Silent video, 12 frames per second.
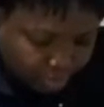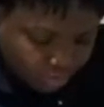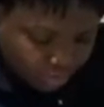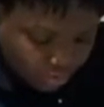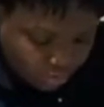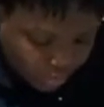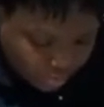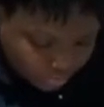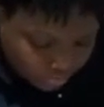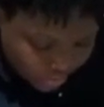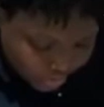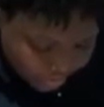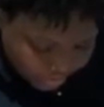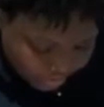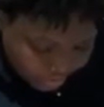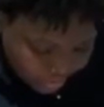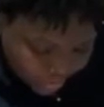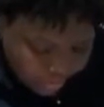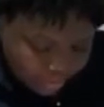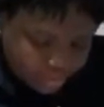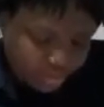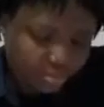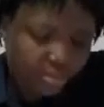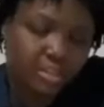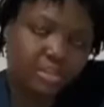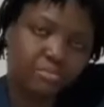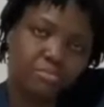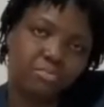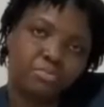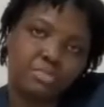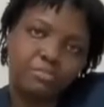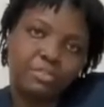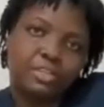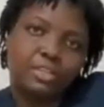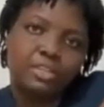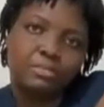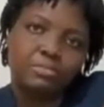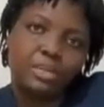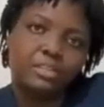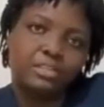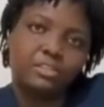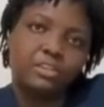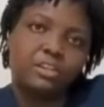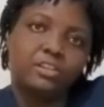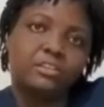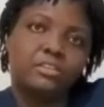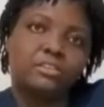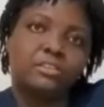You want to elevate that limb if it's a limb that is hurt,